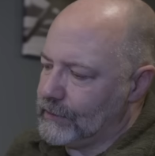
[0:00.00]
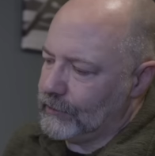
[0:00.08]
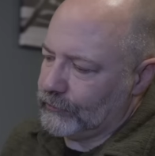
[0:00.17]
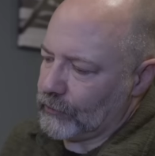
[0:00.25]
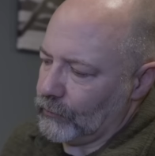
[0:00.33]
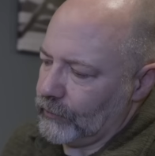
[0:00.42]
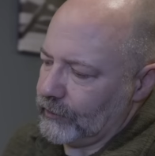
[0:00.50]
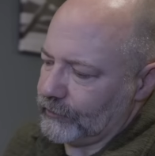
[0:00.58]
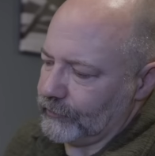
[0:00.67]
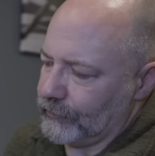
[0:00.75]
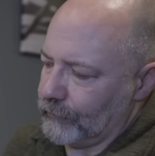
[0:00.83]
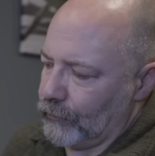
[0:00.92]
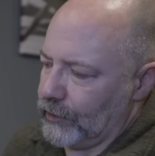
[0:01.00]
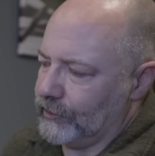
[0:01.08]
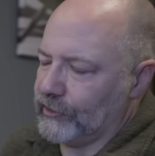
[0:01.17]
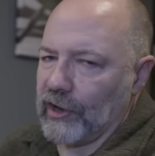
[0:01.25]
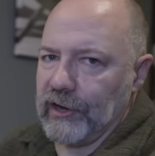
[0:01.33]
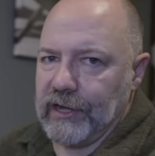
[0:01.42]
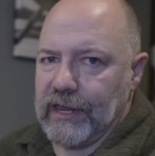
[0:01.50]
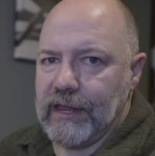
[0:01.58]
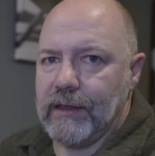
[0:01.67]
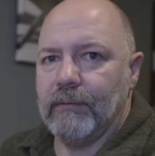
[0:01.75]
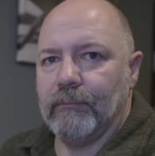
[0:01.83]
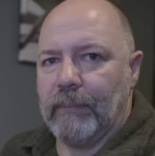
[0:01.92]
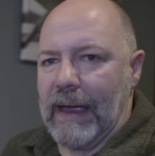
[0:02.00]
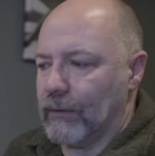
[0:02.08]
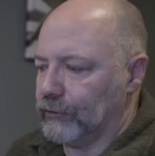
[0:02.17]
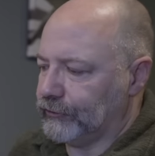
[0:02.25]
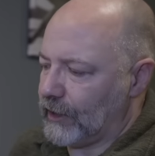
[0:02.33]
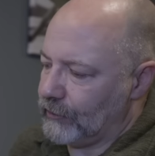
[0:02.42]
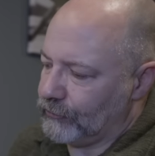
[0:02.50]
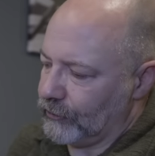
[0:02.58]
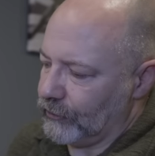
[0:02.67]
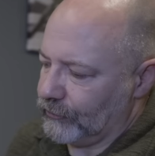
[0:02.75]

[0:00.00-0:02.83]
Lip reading: So this is a very tiny power station.